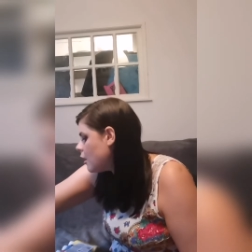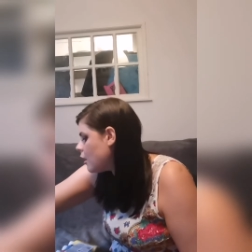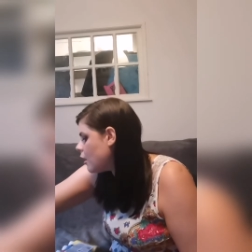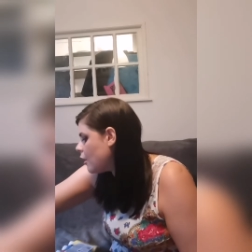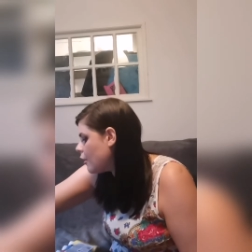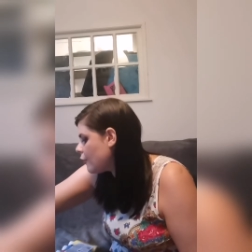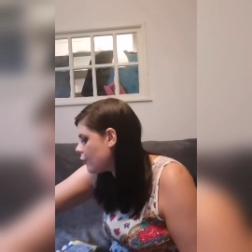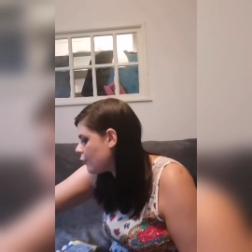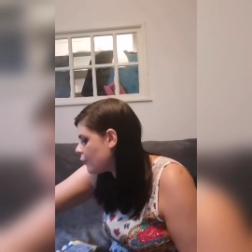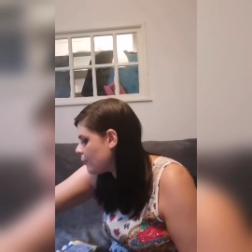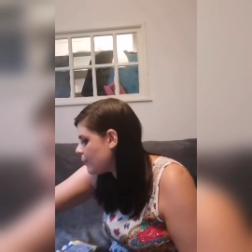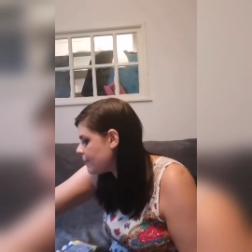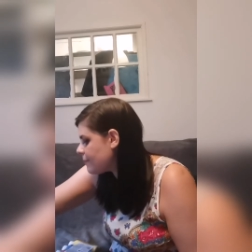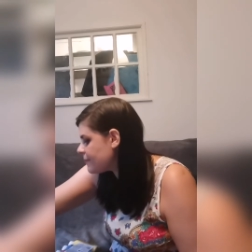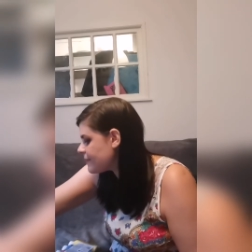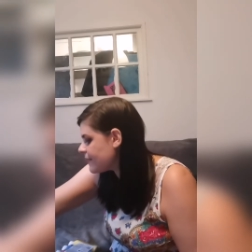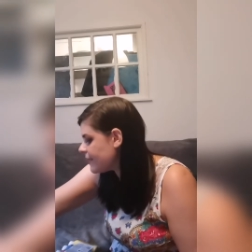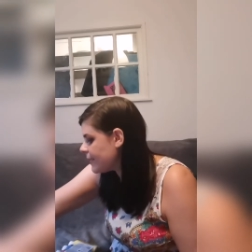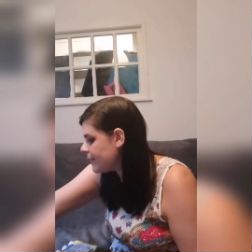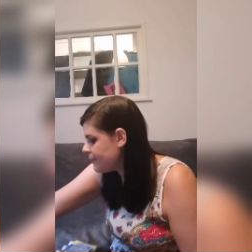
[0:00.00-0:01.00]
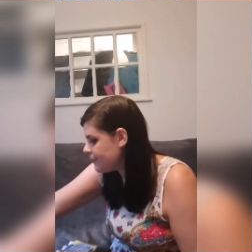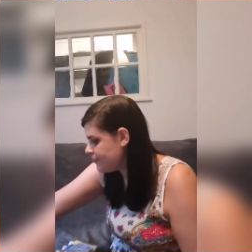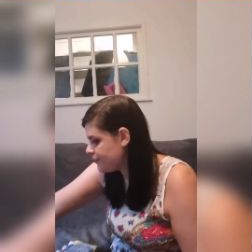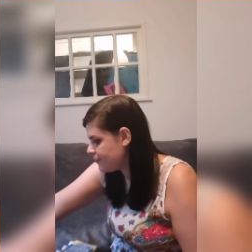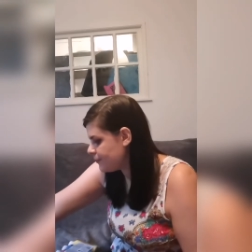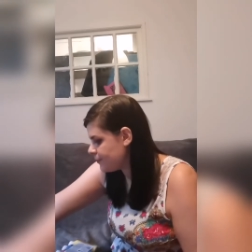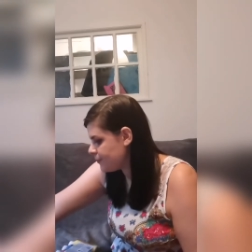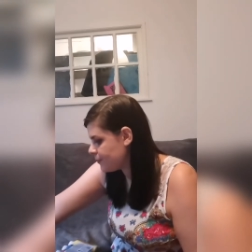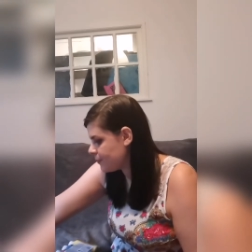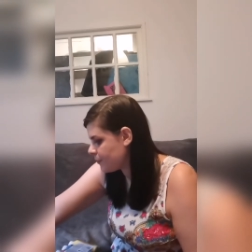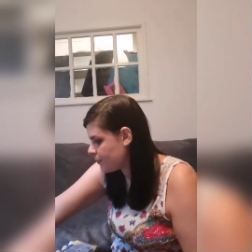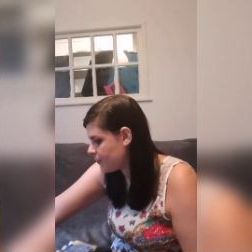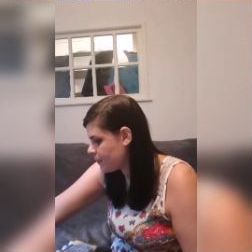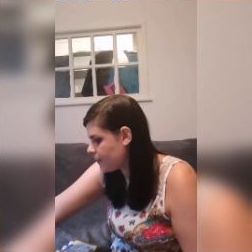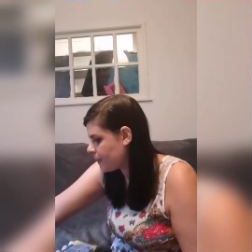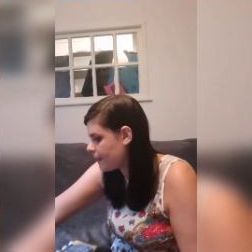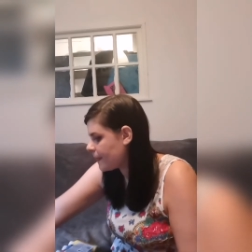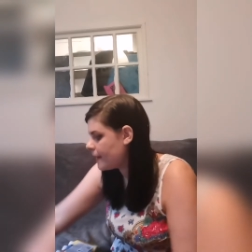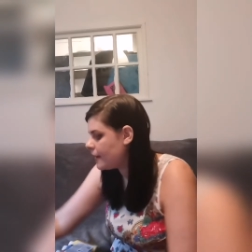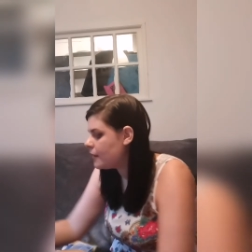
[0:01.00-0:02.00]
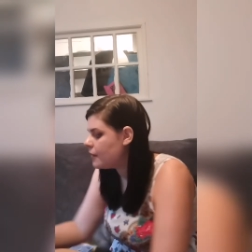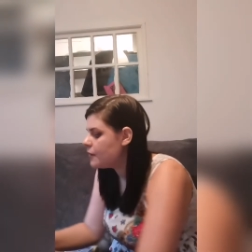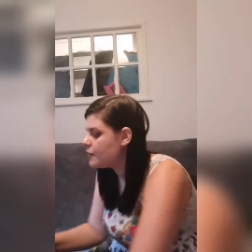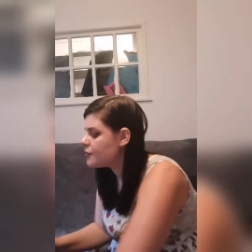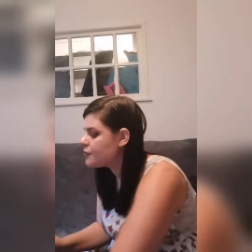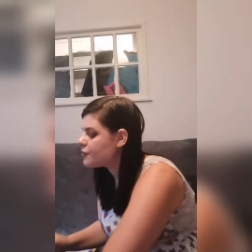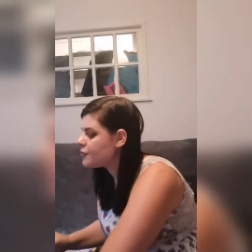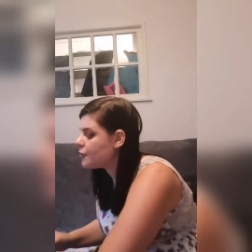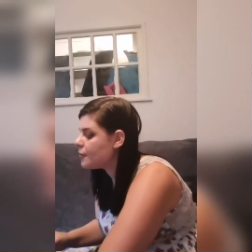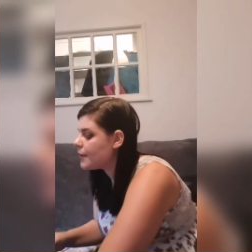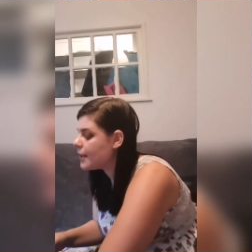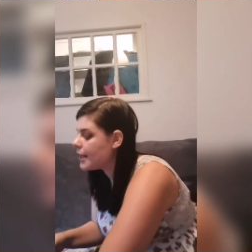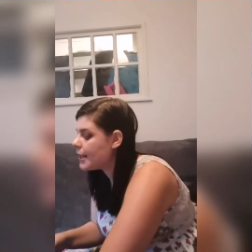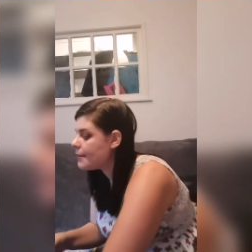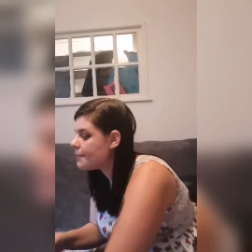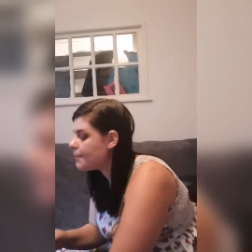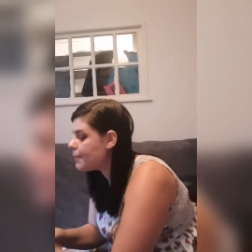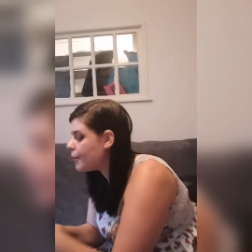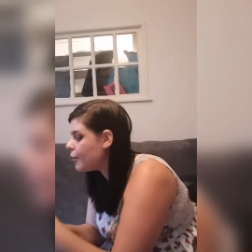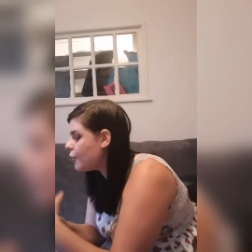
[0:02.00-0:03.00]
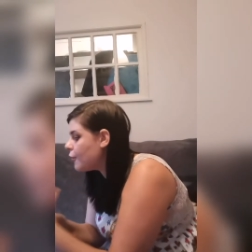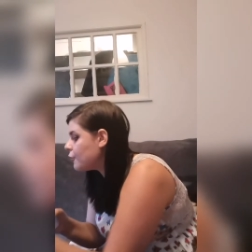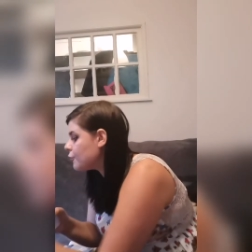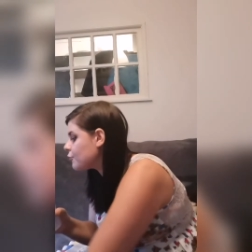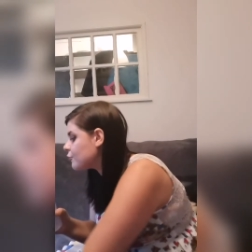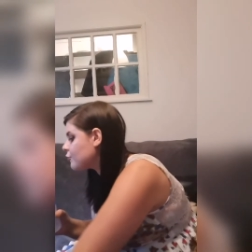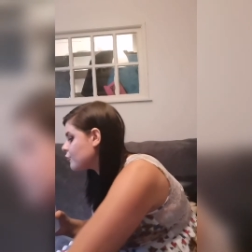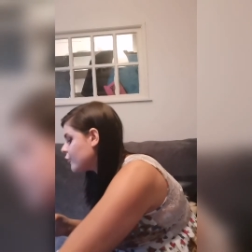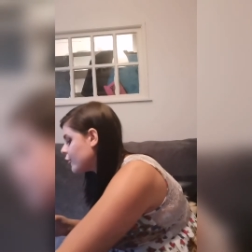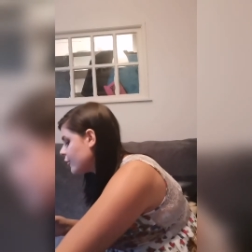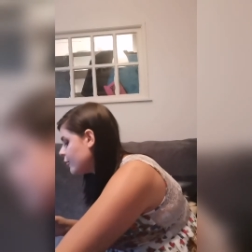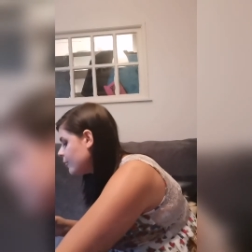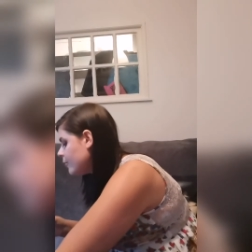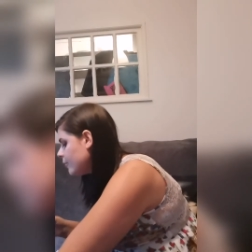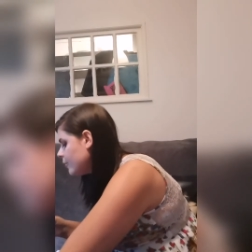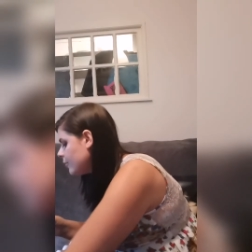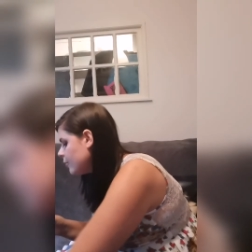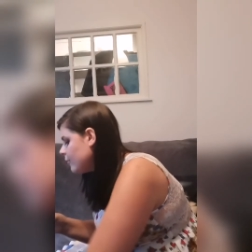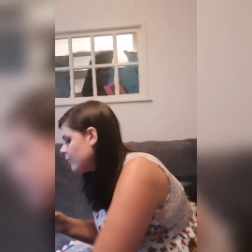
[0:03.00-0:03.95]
on the website so I bought two